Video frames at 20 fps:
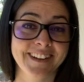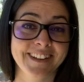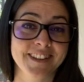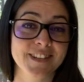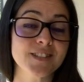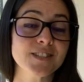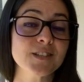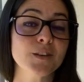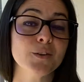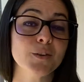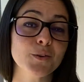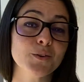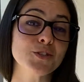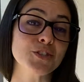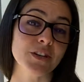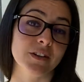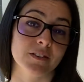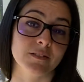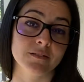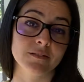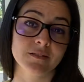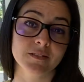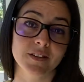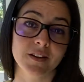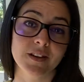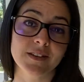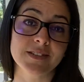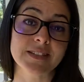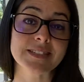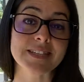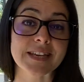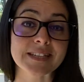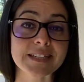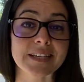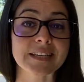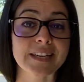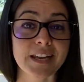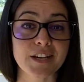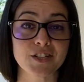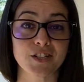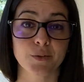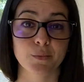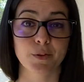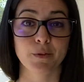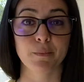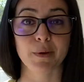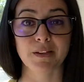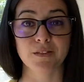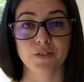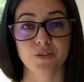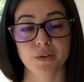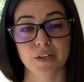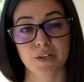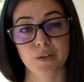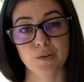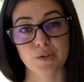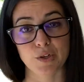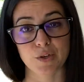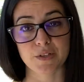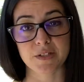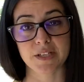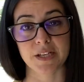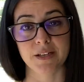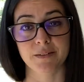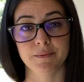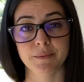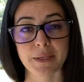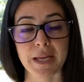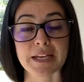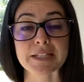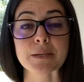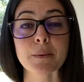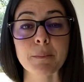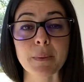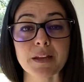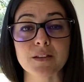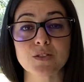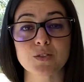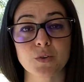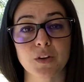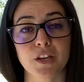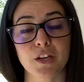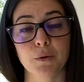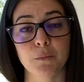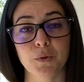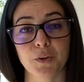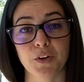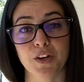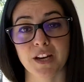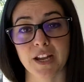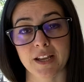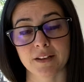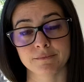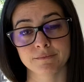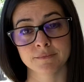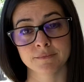This solution is a designation with Main Street, New Jersey as a Main Street community.